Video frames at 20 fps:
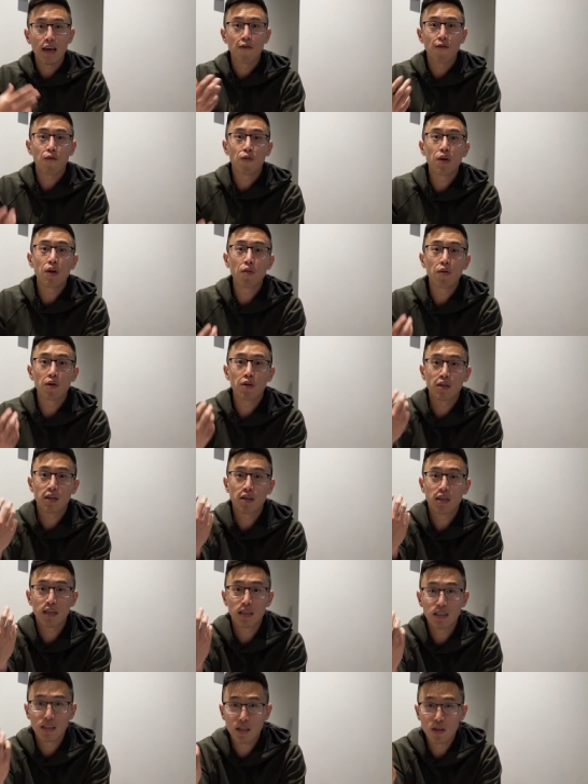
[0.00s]
if we were
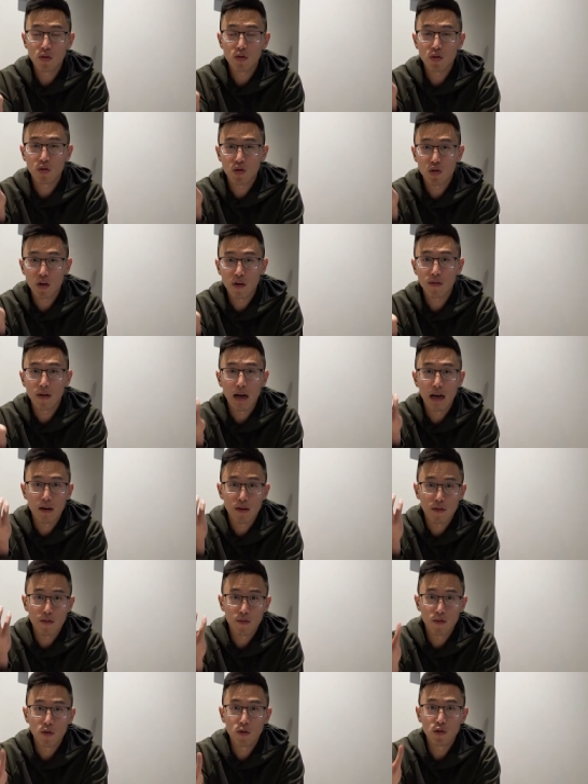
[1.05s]
to continue to serve
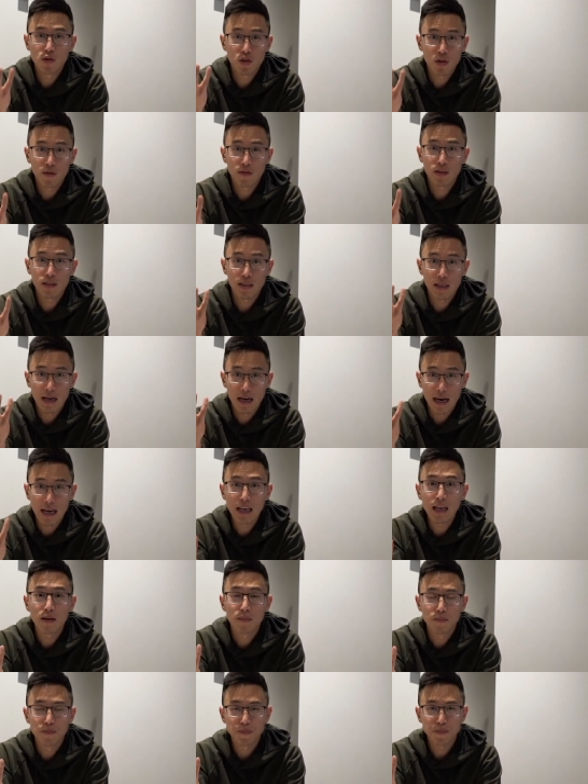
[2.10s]
our full service
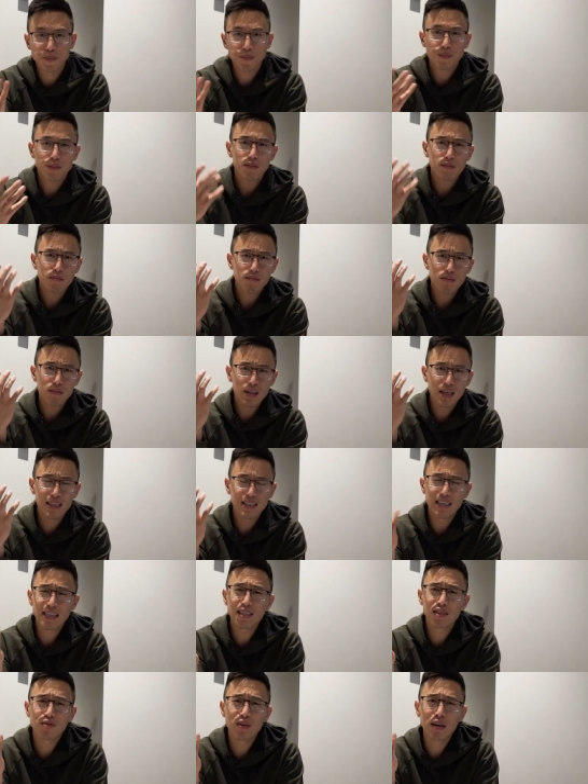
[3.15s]
item, it
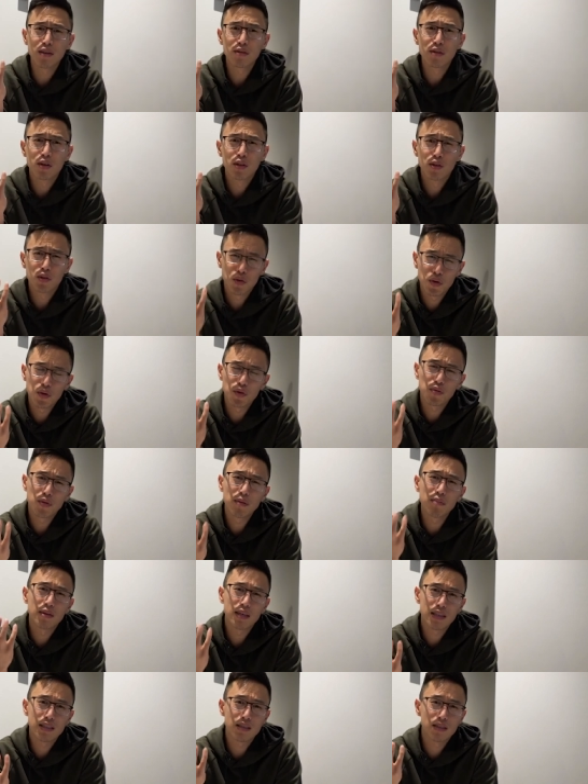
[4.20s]
takes around two, three
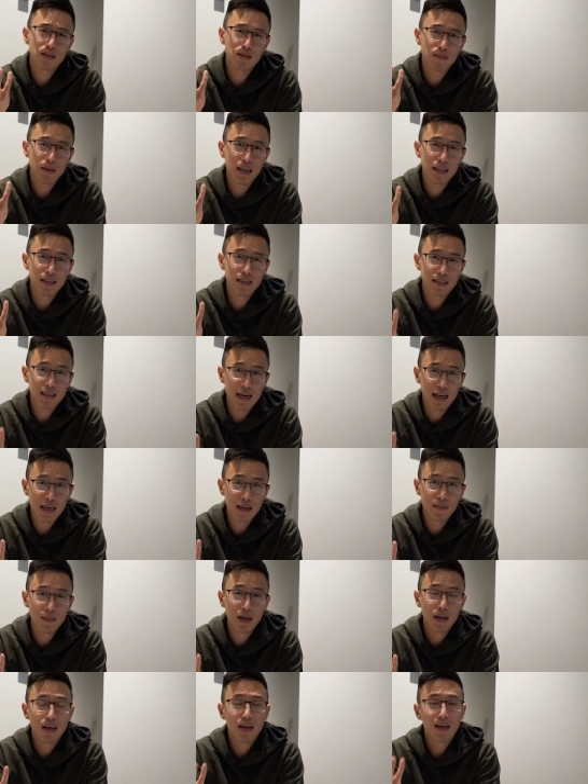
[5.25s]
minutes to make this item.